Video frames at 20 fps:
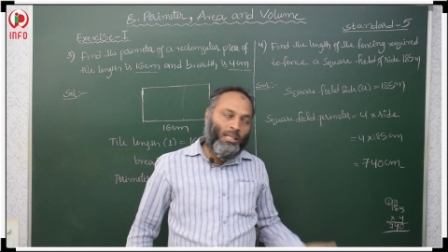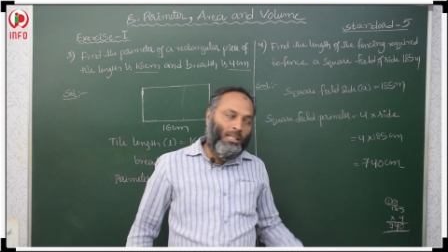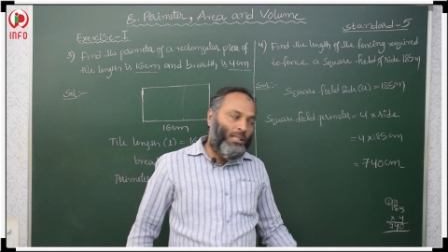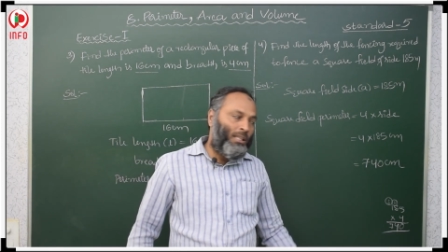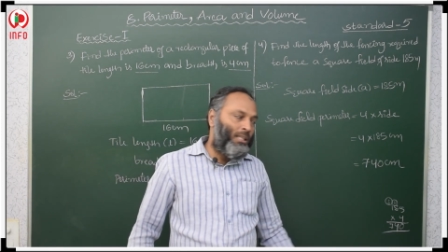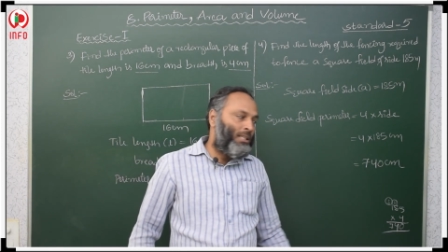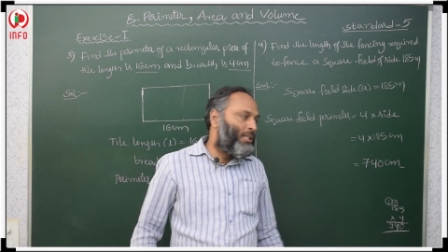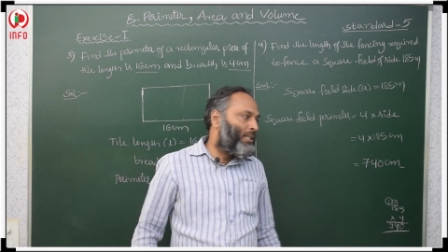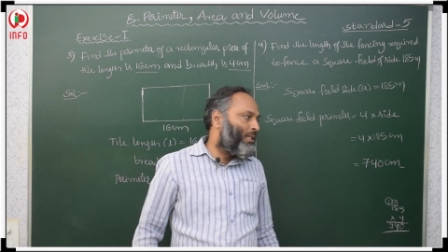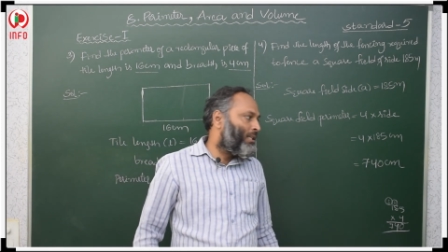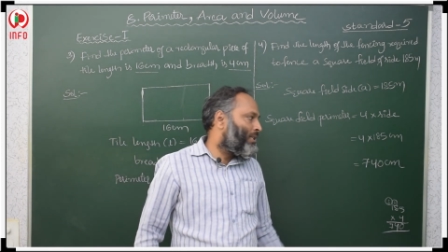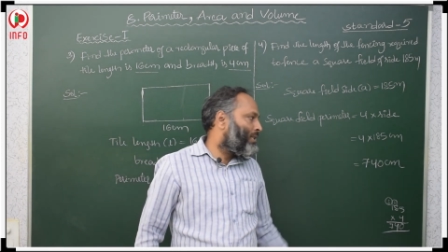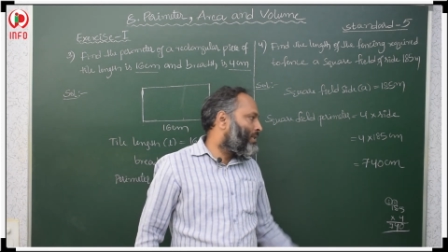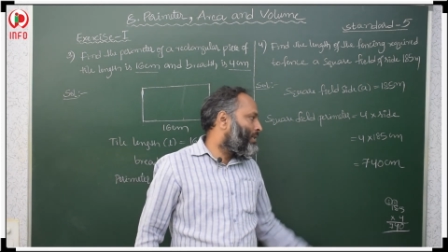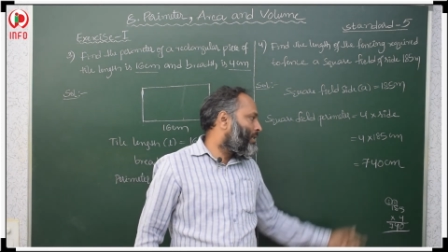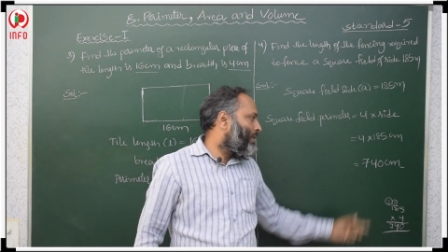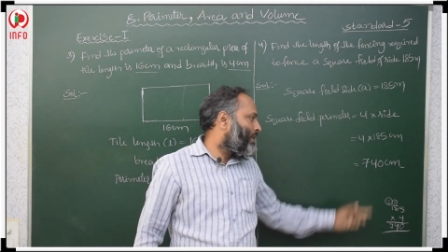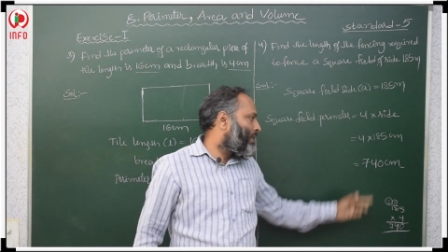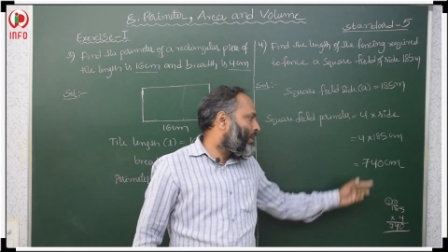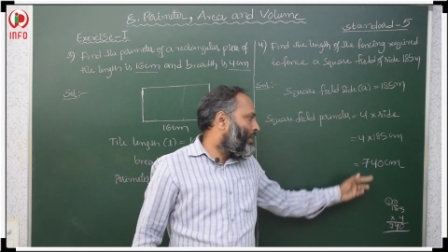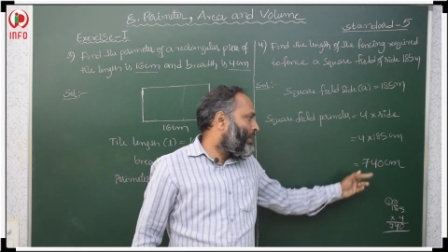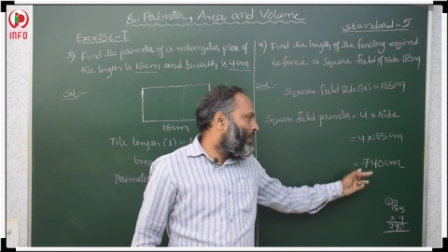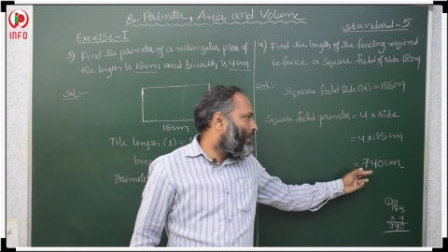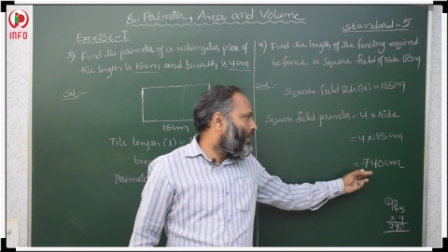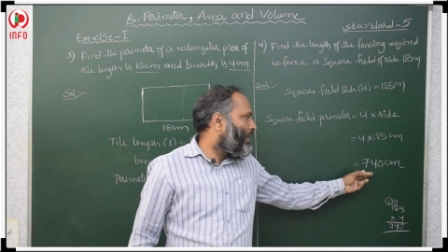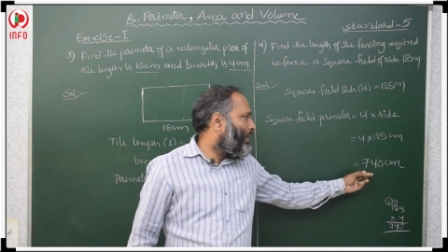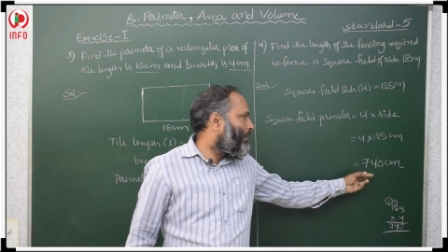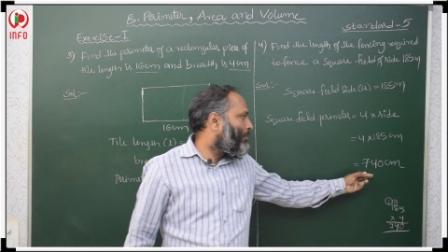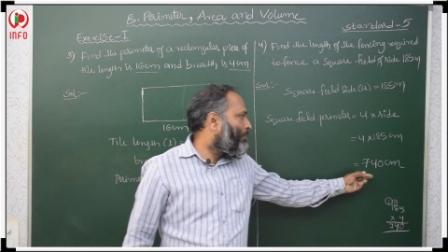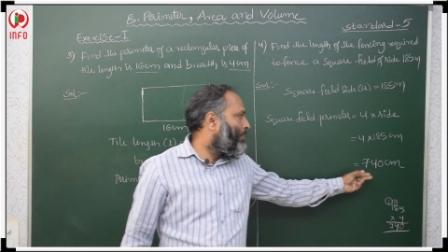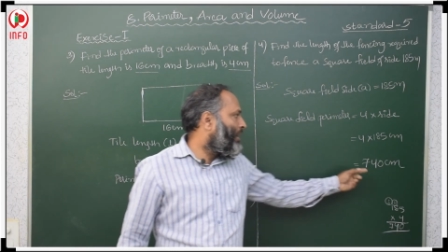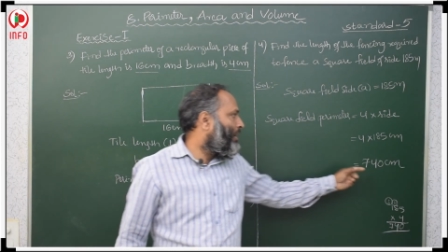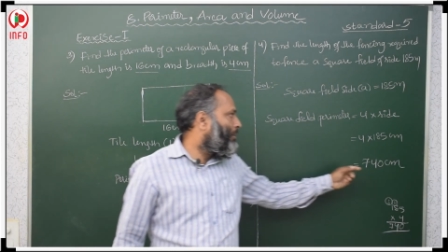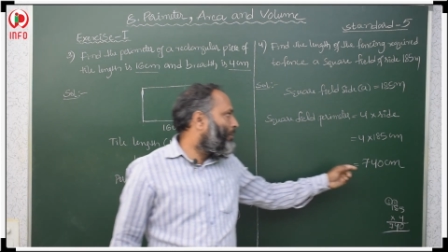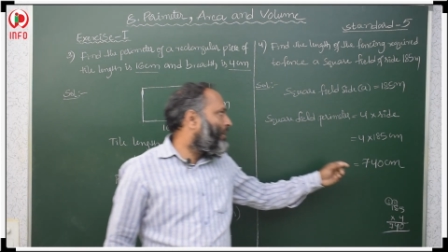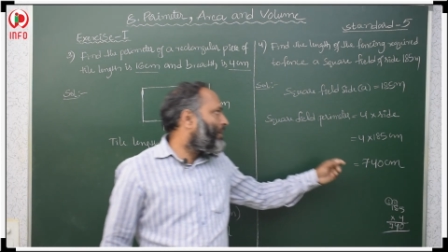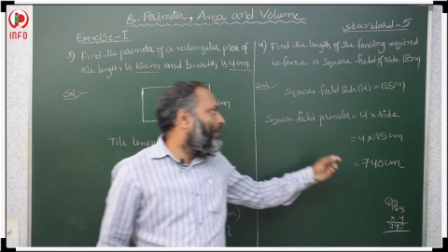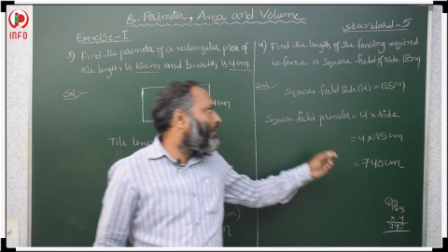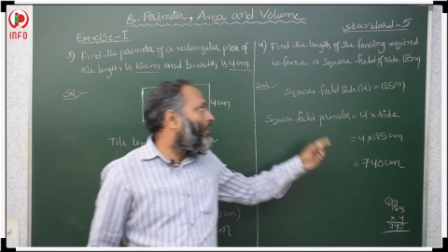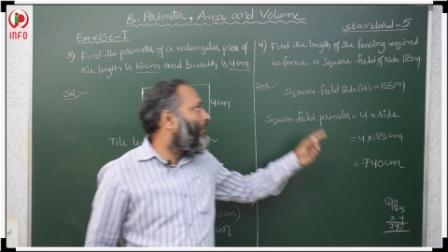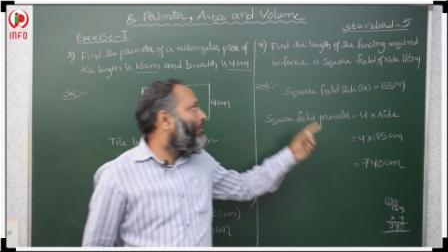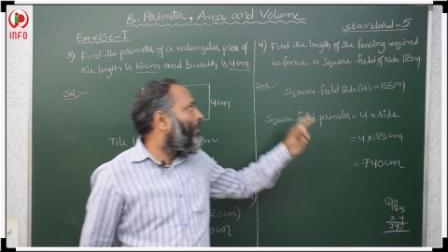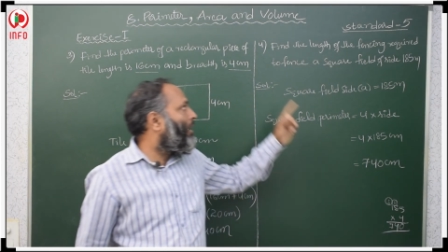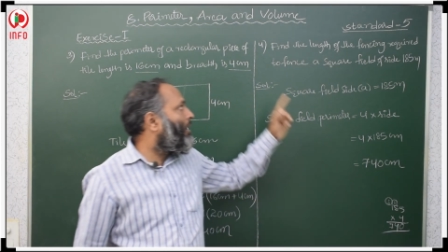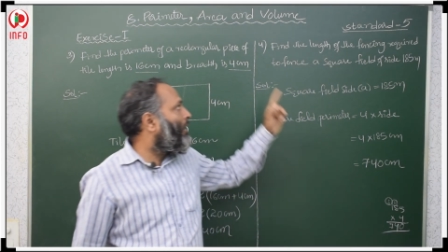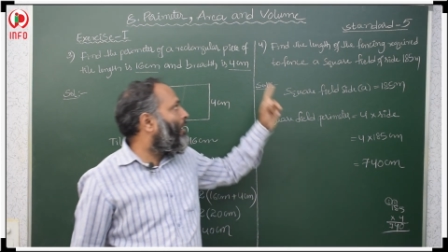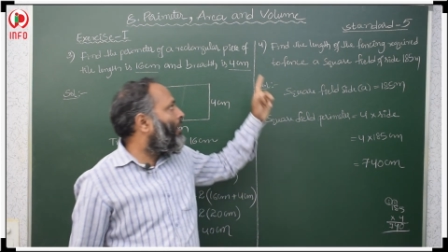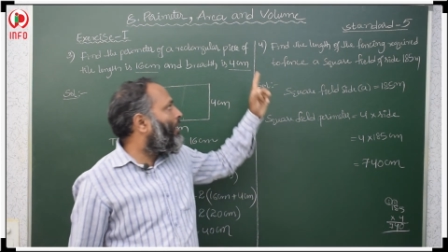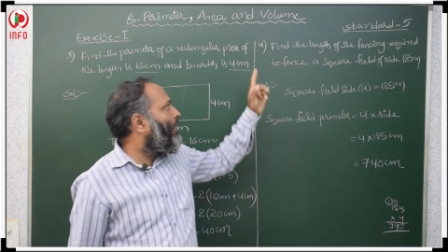This is the perimeter of a